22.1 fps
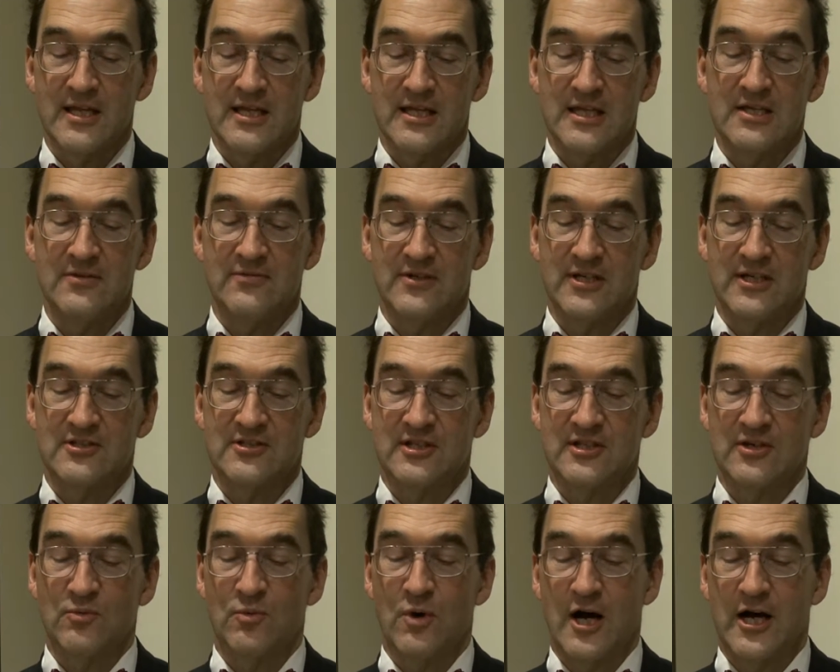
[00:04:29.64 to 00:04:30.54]
Even as
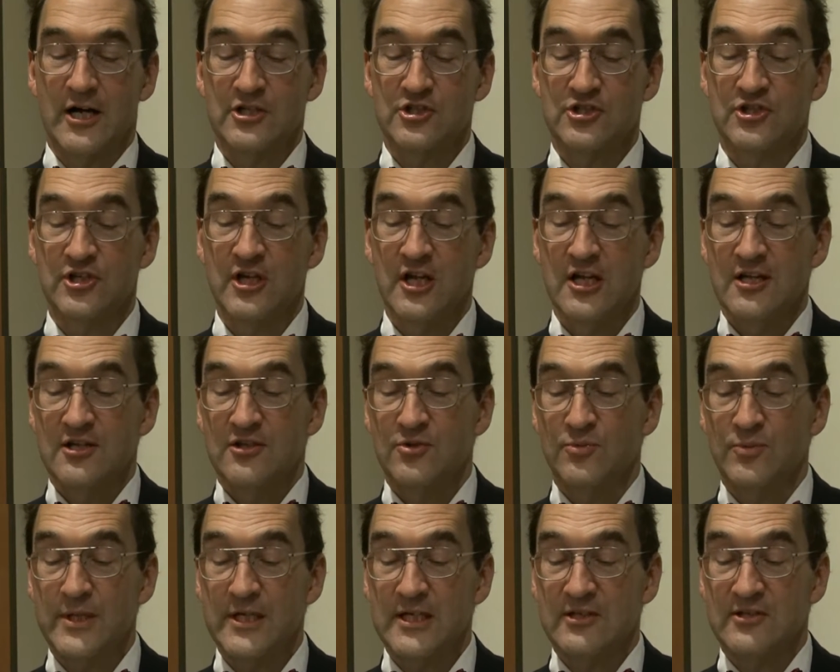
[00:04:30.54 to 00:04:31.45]
they watched,
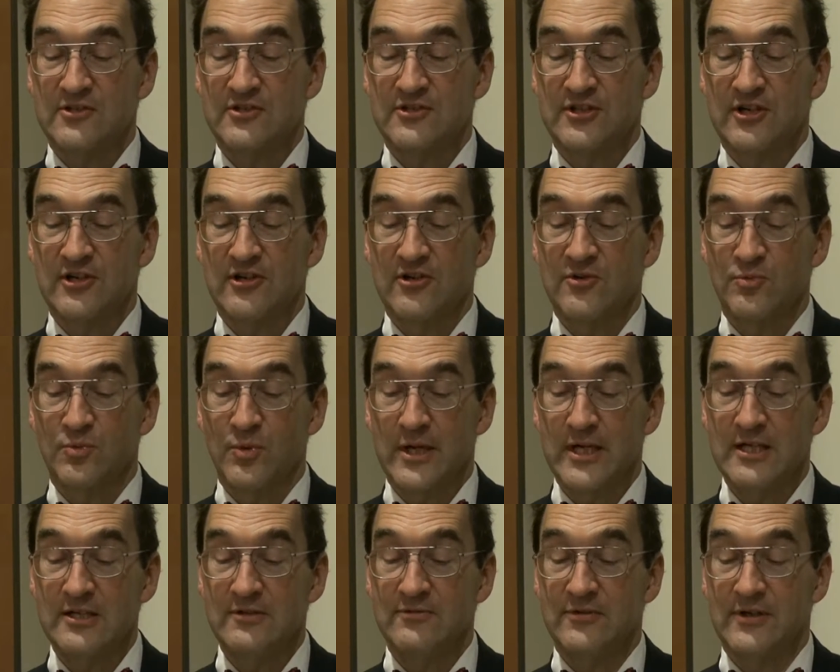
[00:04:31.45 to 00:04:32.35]
the wings started
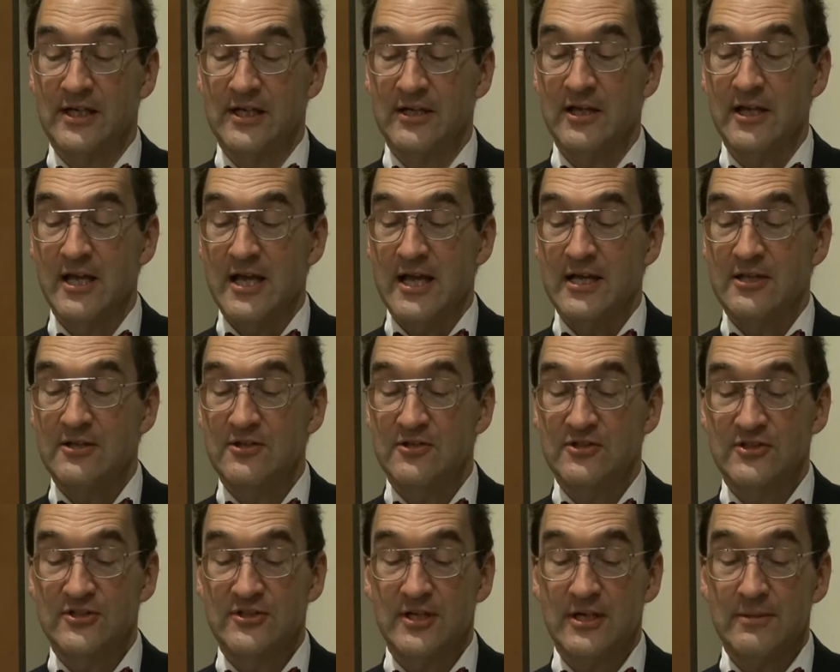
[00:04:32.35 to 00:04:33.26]
waving, and the
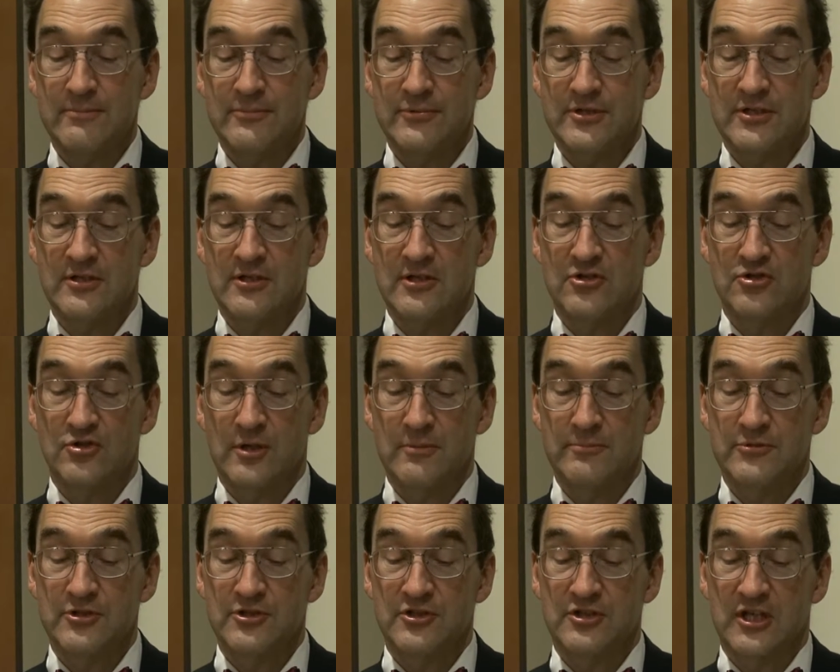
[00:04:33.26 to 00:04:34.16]
stumps of the
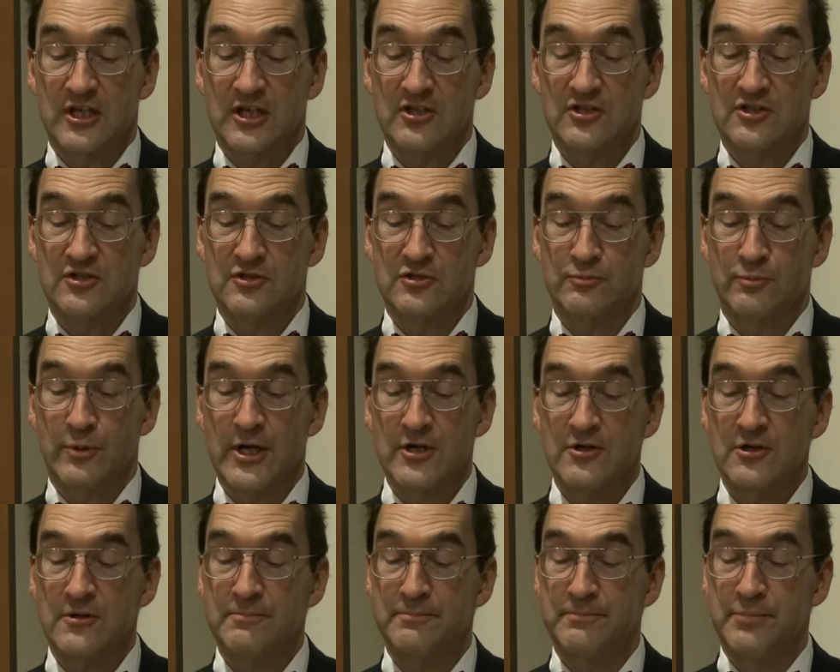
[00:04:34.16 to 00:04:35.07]
drumsticks
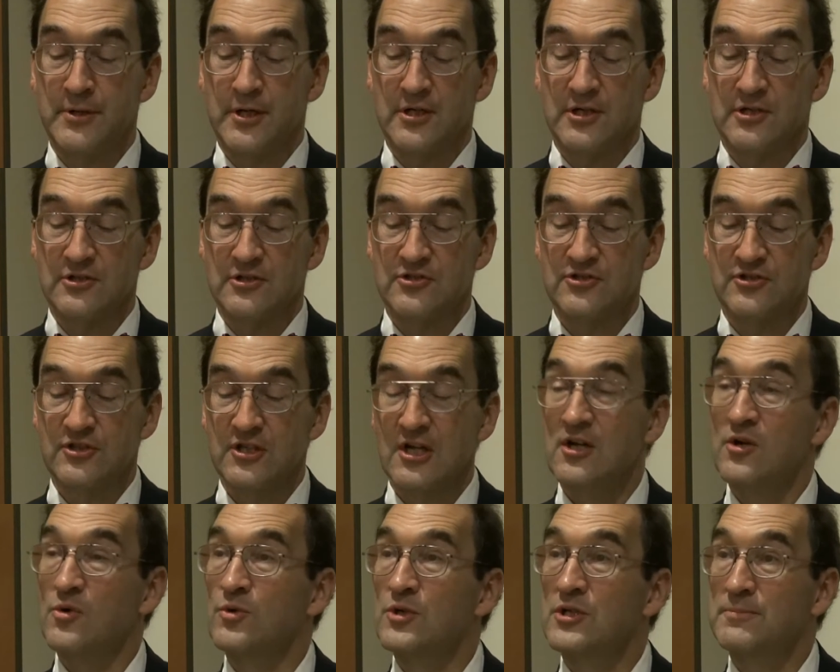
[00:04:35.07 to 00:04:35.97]
sprouted buds,
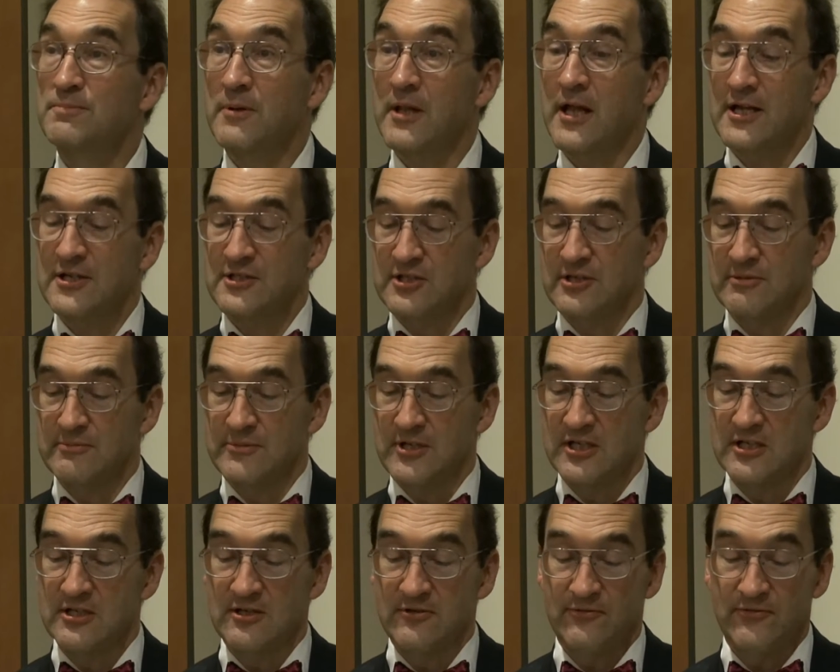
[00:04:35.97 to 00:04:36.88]
which blossomed
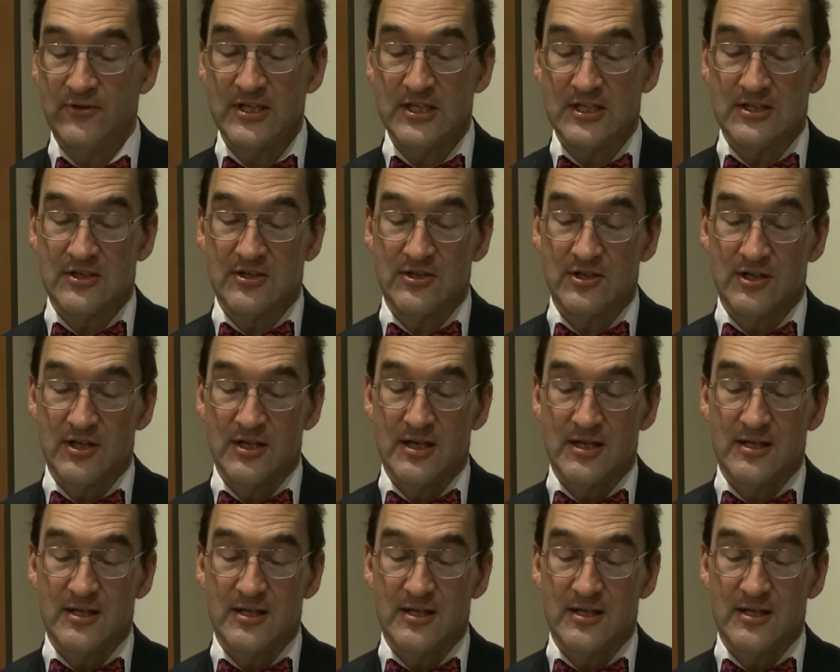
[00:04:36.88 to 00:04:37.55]
into feet.